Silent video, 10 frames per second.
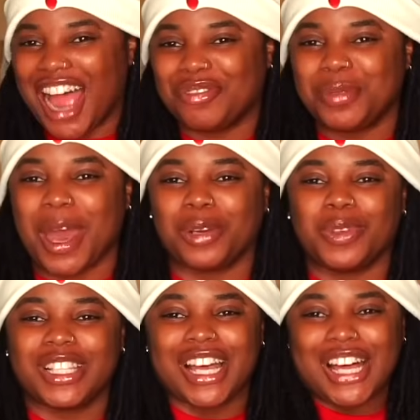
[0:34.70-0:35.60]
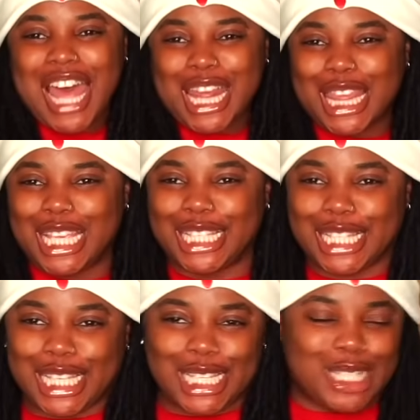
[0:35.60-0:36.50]
I'm the Mademoiselle, and
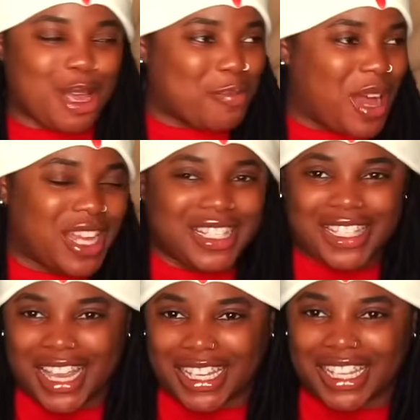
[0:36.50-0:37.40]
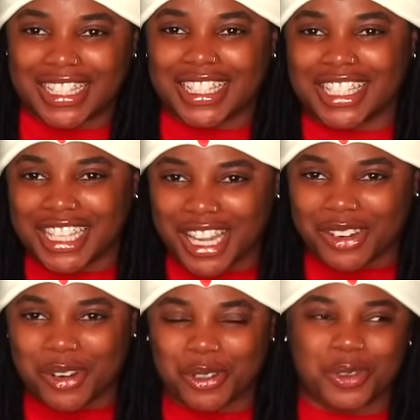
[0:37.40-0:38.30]
this is my second
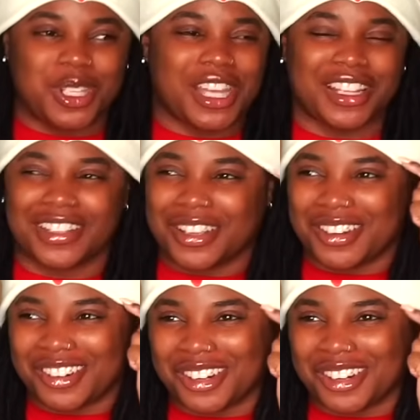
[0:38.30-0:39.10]
channel. Usually I say it in